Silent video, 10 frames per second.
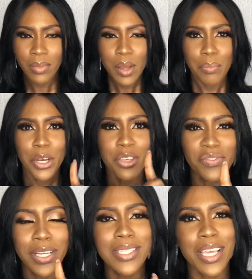But you've
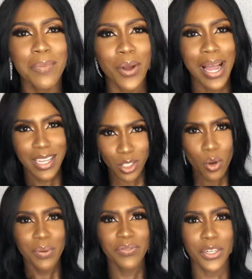got to keep your eyes
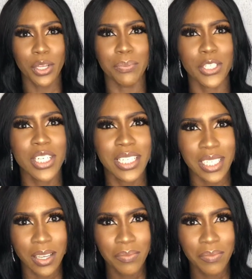open for the opportunity.